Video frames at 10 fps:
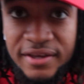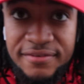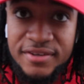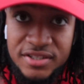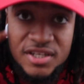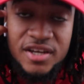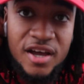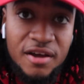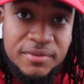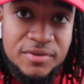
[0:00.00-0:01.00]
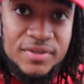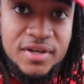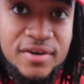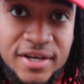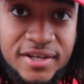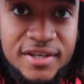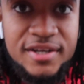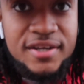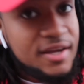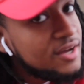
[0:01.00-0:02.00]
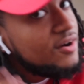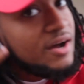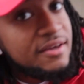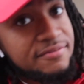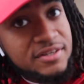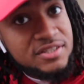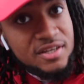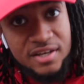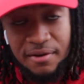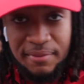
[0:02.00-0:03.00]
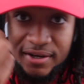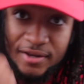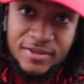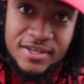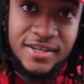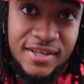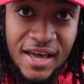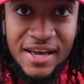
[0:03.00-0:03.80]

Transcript: I ain't finna show y'all me with no haircut. I ain't finna show y'all my no cut.